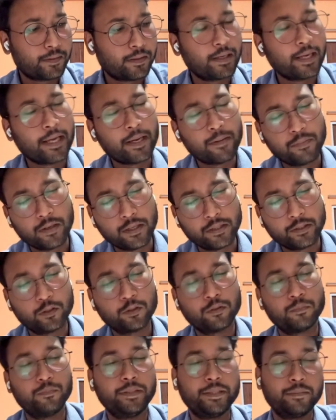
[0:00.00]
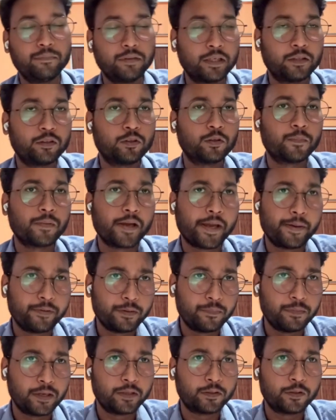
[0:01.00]
A blood group, B blood group, AB
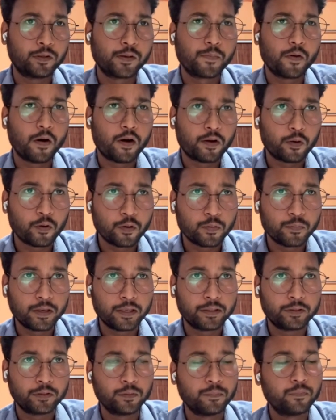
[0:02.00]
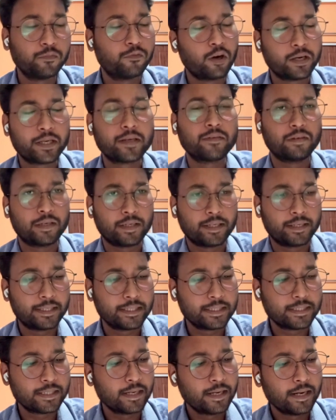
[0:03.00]
blood group, or O blood group, whatever it
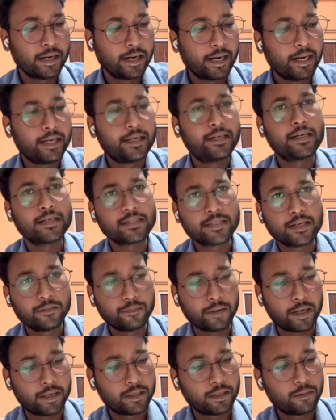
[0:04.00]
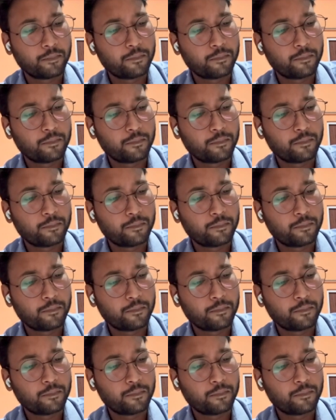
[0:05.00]
is, it doesn't matter.